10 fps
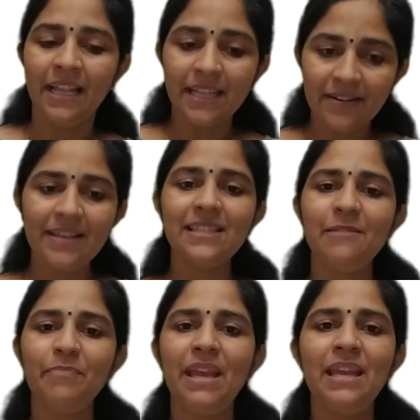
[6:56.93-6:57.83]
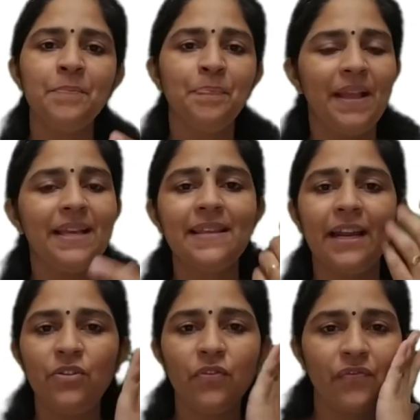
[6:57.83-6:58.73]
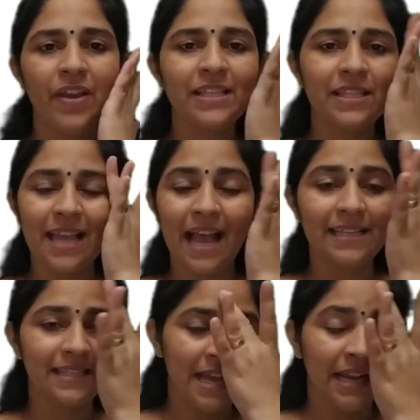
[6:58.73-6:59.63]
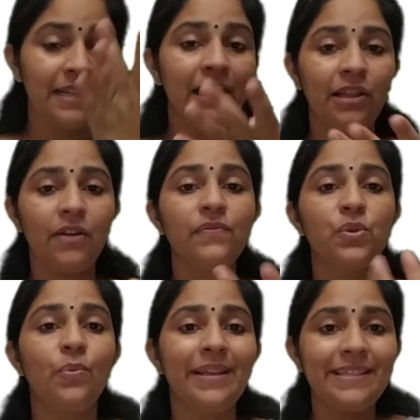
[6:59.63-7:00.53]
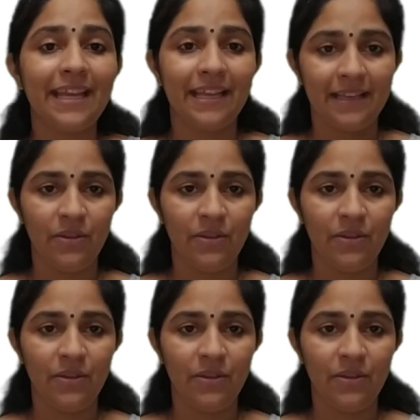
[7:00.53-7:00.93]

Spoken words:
The reason being is that your face has done a lot of sweating.